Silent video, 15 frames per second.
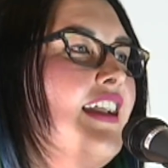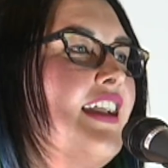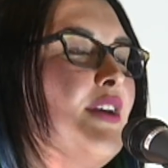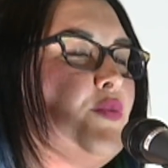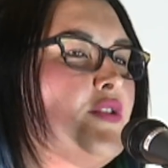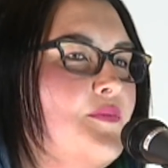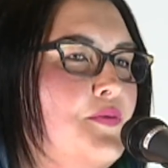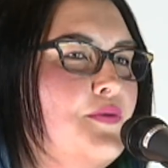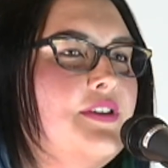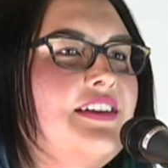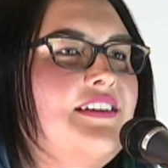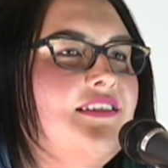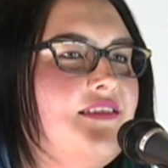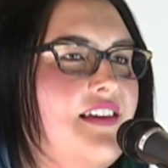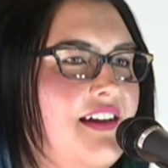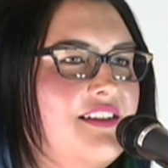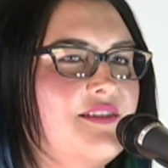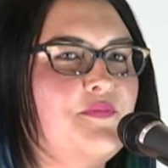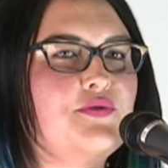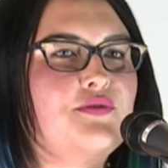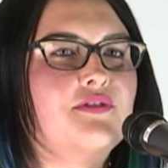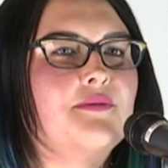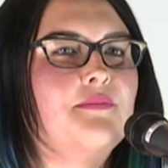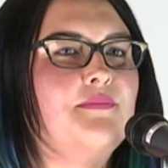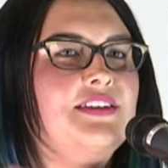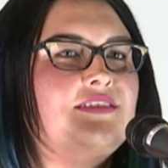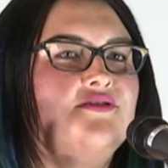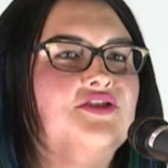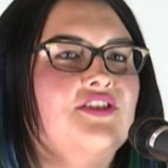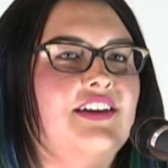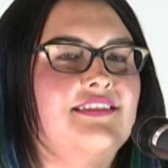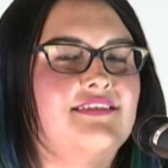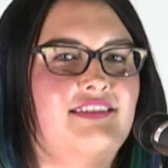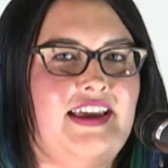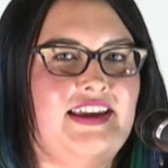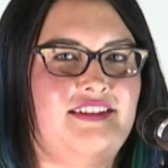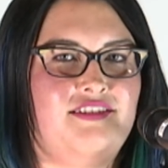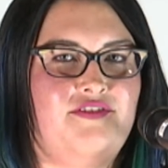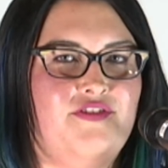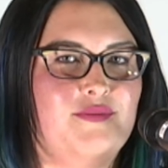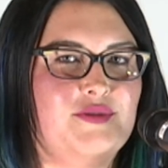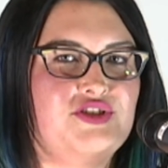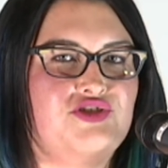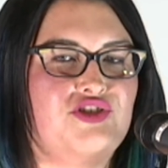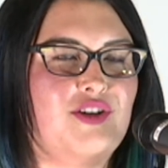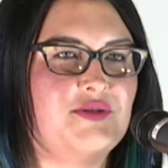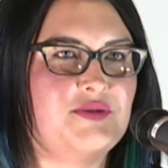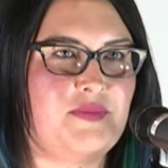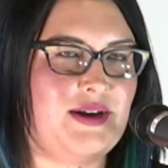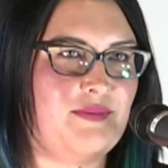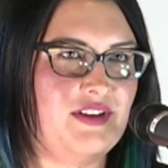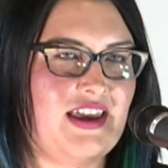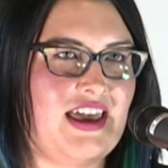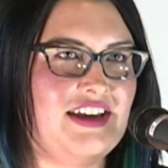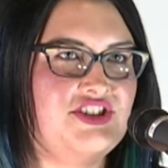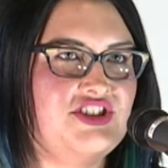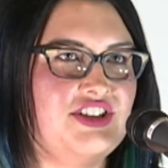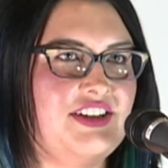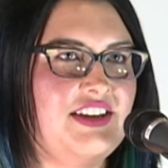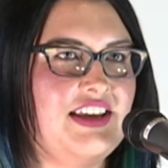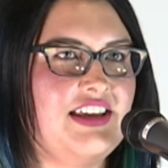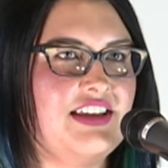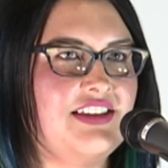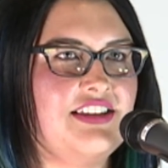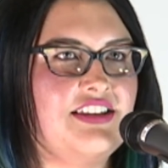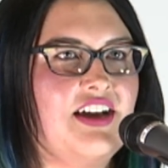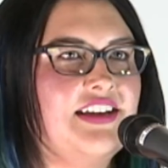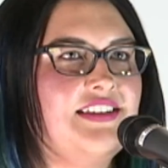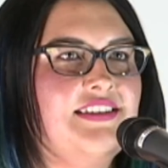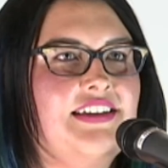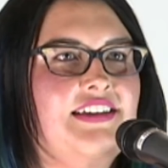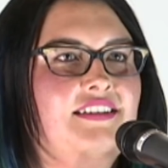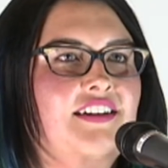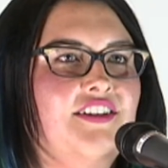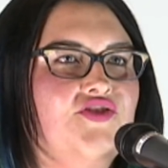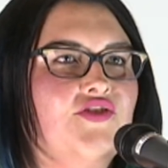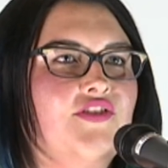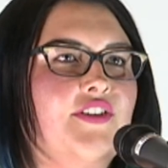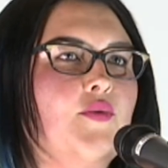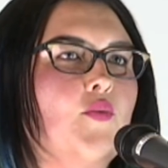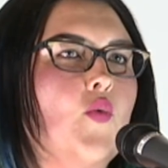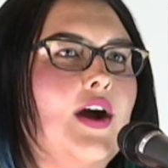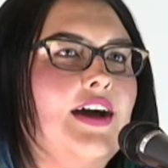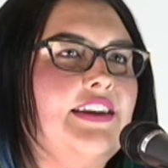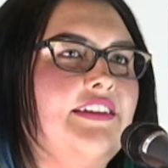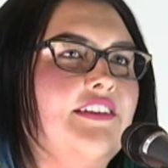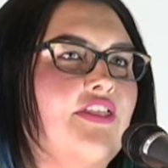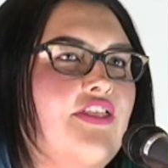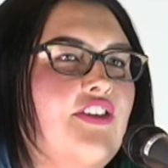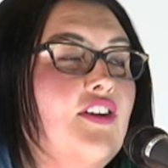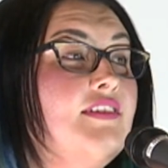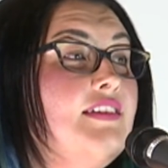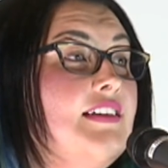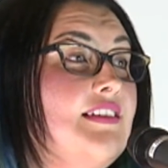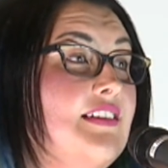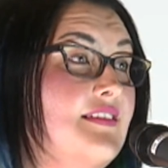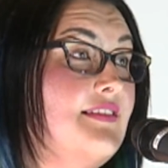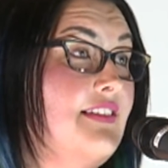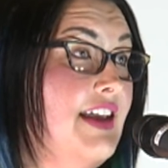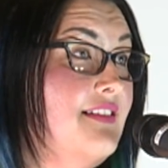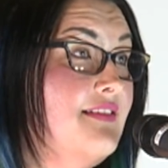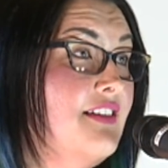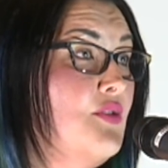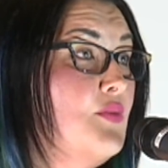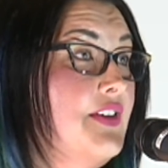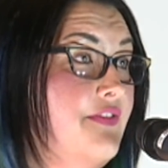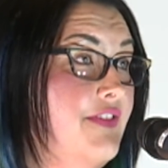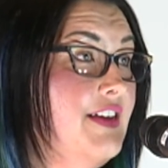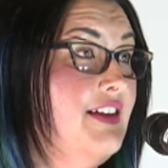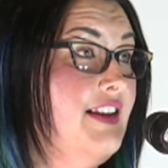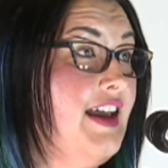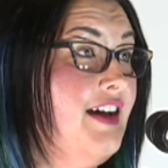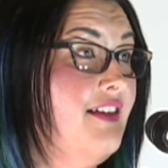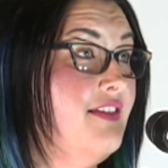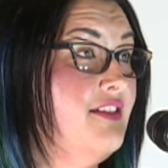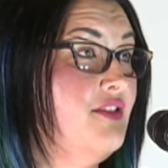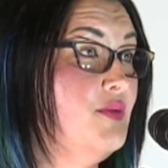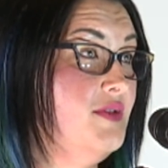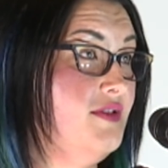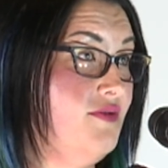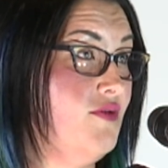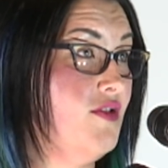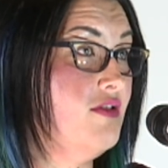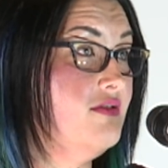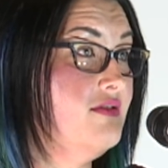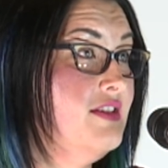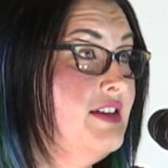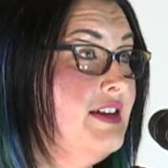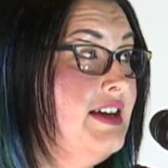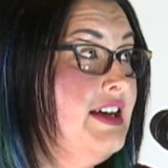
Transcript: It was put in a textbook mistranslated from a German publication in 1901 and 30 years later we figured out that it was wrong